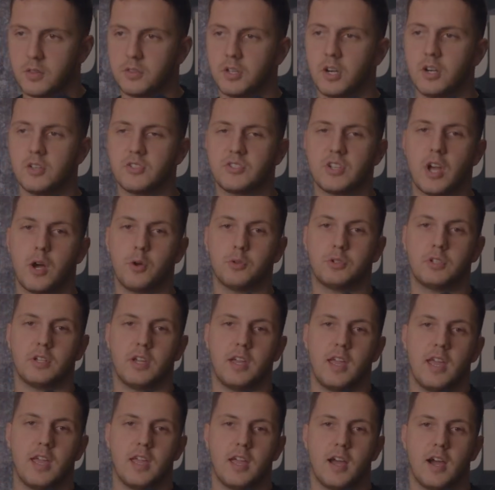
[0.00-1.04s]
turns out
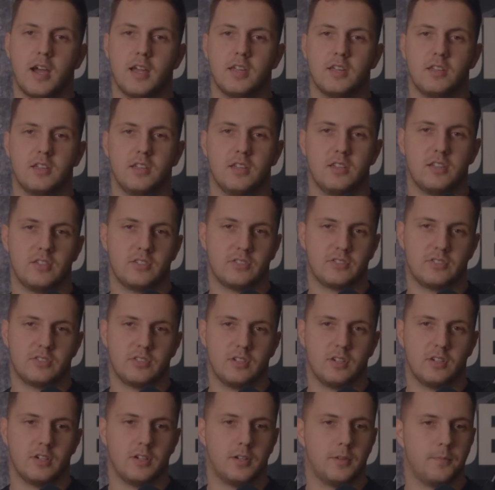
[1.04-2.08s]
AI
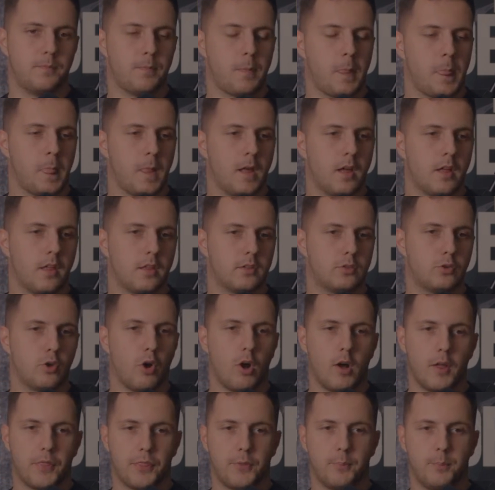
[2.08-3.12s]
is
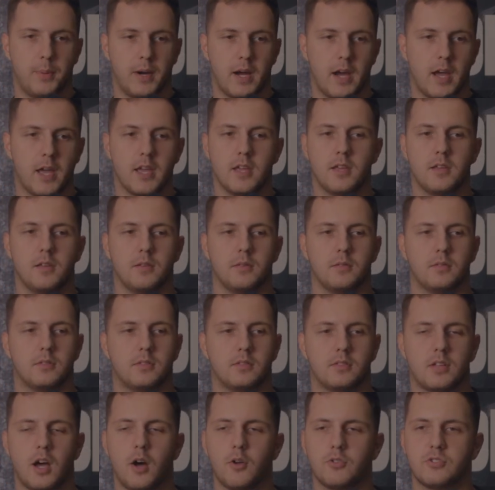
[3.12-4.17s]
taught by
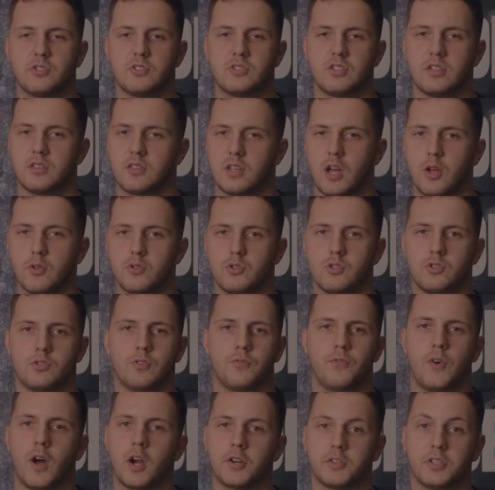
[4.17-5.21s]
thousands and thousands
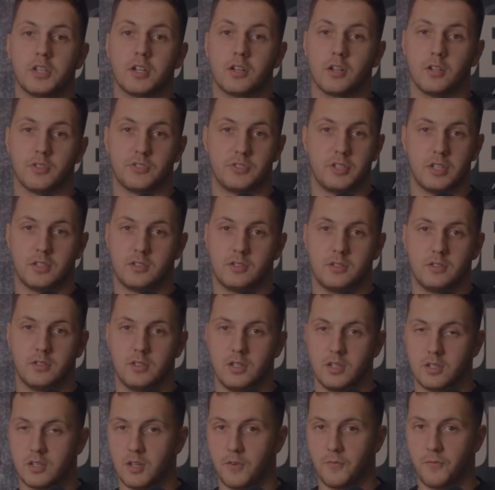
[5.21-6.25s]
of articles that
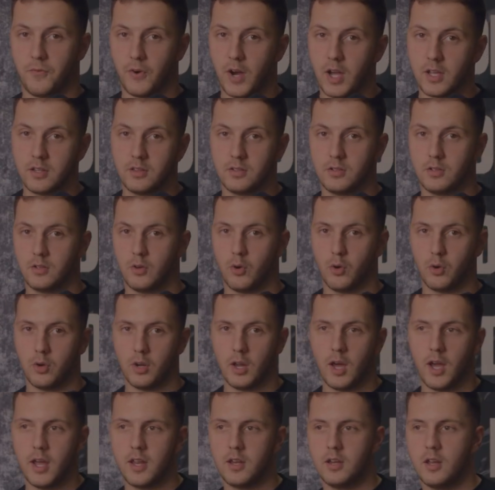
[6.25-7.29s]
it can find
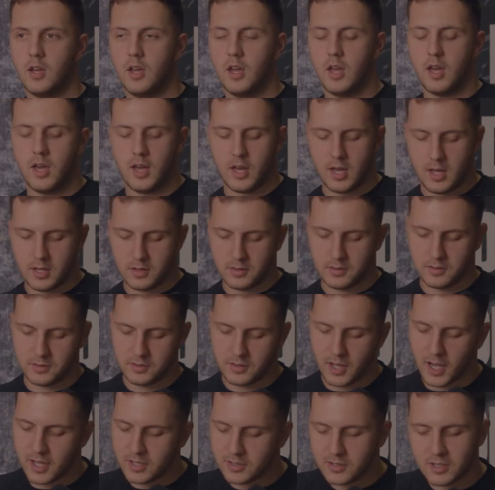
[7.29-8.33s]
online,
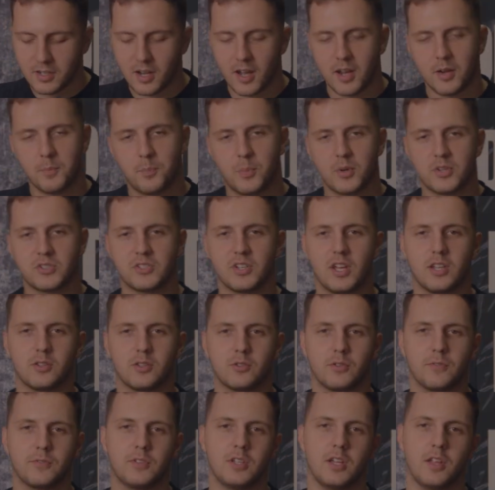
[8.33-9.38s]
and
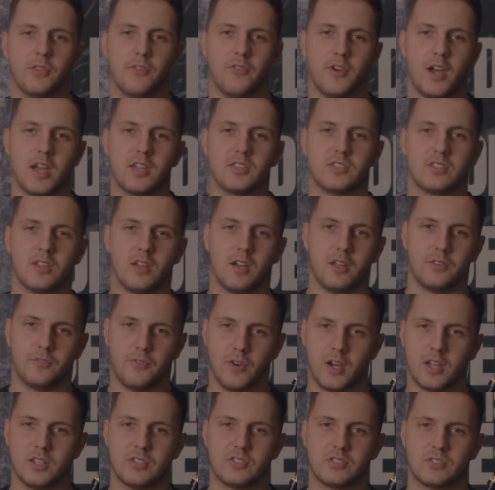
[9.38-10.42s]
99% of the
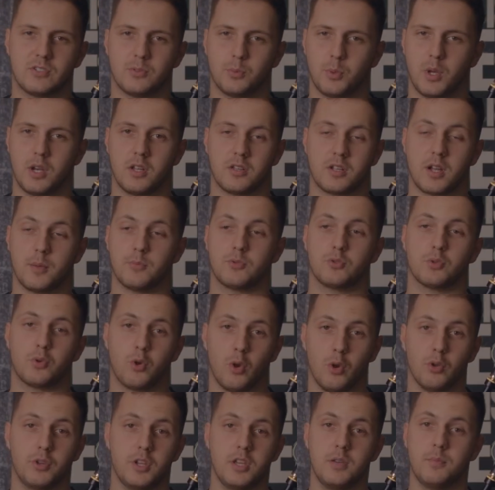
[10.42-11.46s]
advice when it comes to
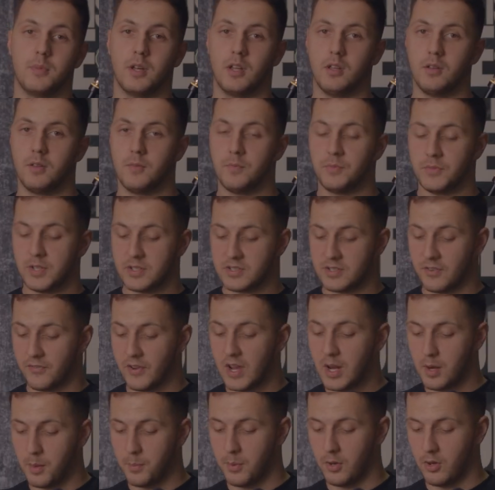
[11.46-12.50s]
cold email that's
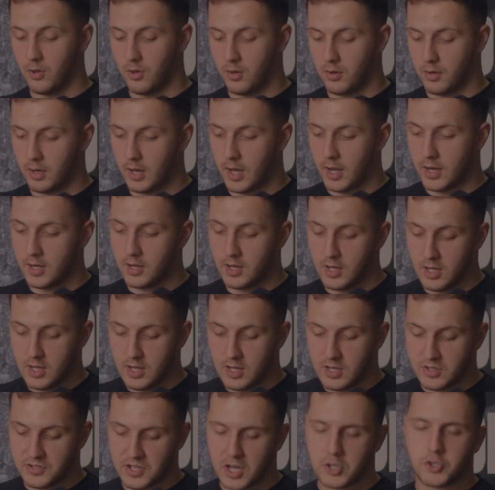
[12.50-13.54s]
available online
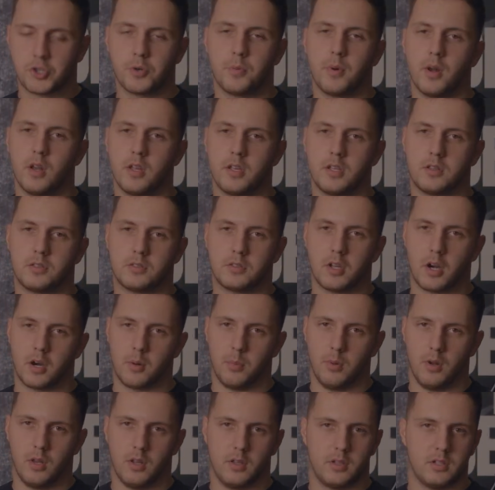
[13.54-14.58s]
is actually really
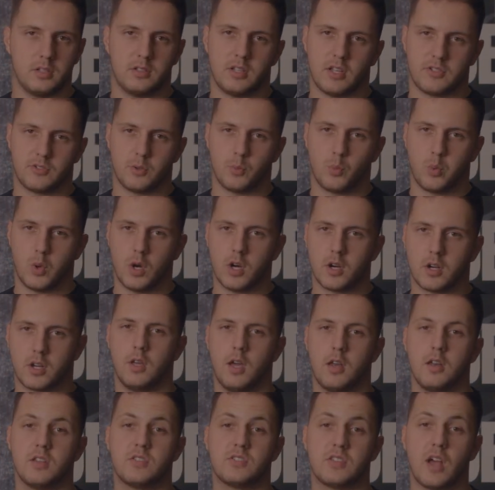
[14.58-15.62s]
terrible. It doesn't work,
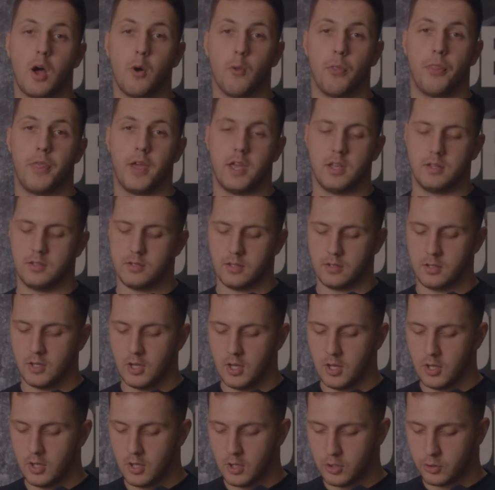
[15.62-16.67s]
and it's outdated.
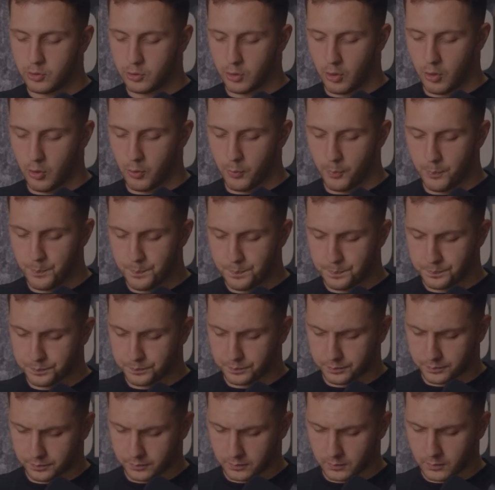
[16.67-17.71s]
So
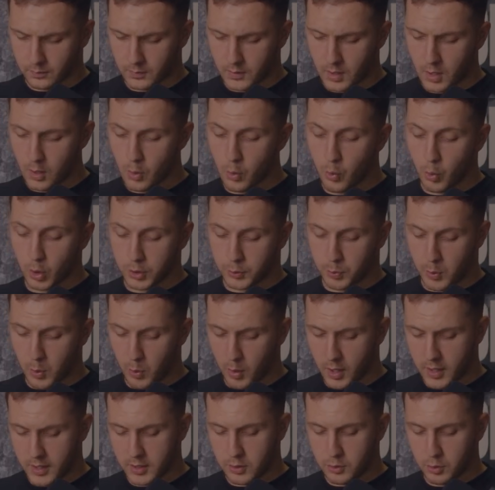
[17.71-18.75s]
what we
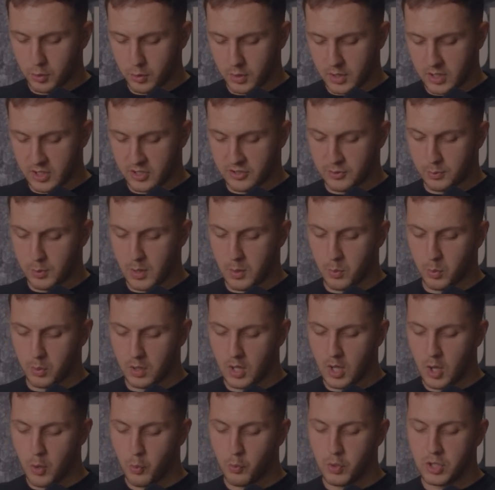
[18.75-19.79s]
want to do is
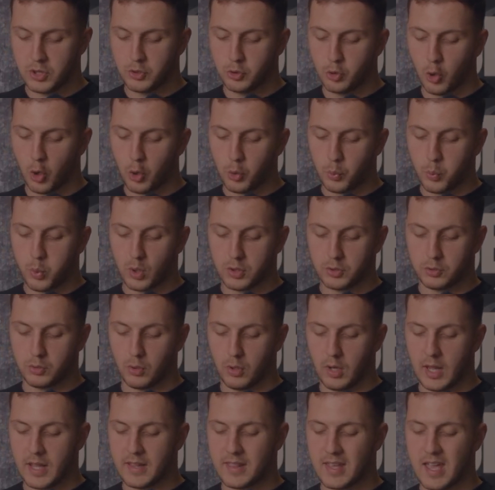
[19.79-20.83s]
we don't want to
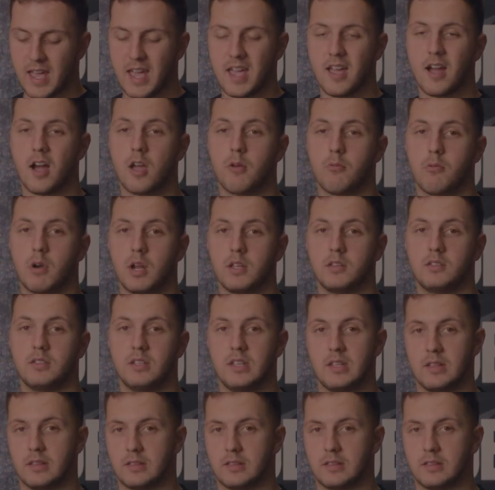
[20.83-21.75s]
let AI write the